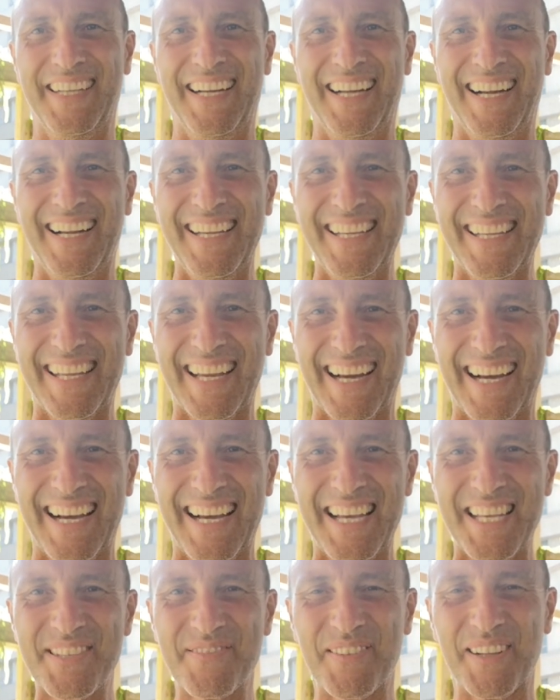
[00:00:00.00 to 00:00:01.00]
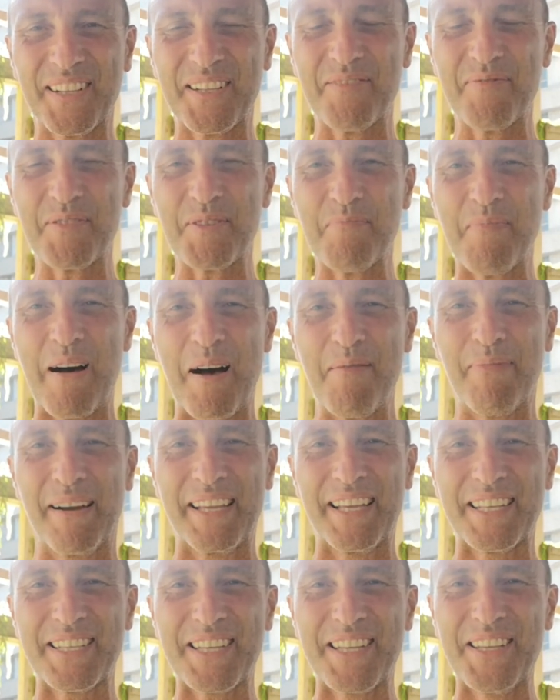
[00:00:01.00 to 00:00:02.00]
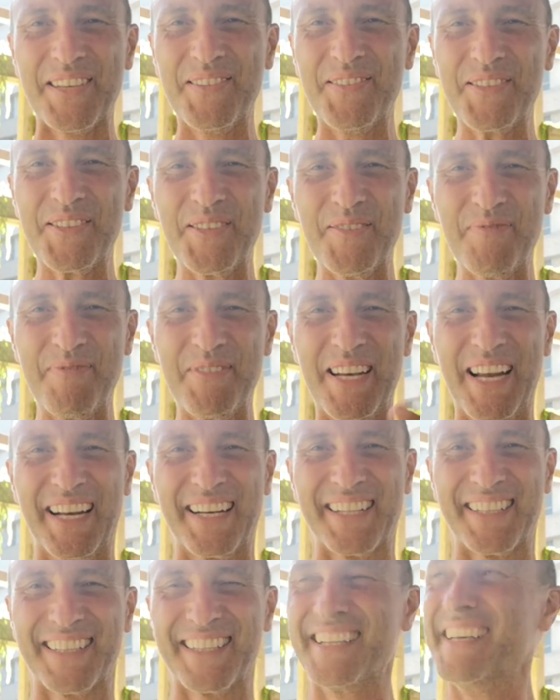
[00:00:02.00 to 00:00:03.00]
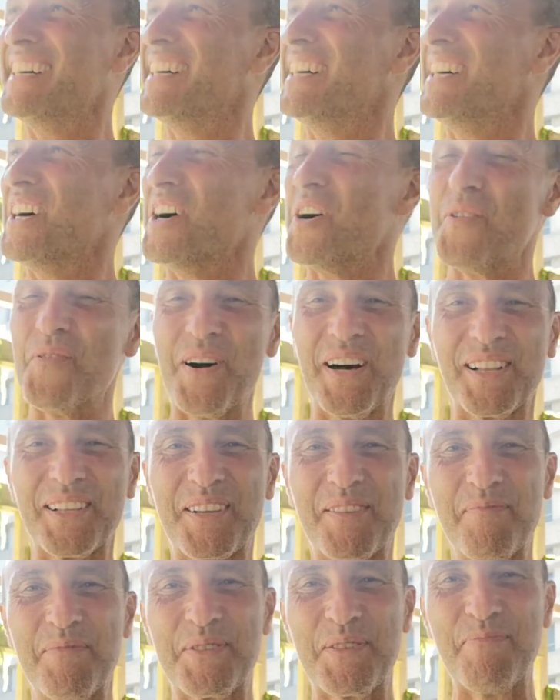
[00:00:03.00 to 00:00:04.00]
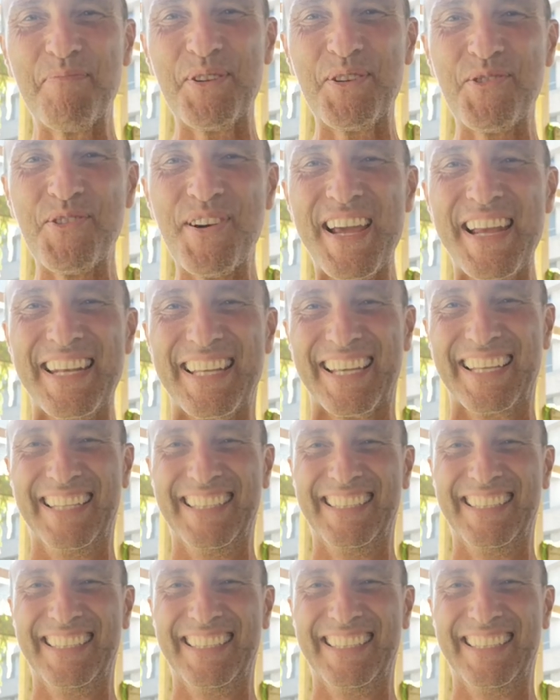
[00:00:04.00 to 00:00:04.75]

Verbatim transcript: Hi guys, welcome to Mark Bajerski YouTube channel. Welcome to Madrid.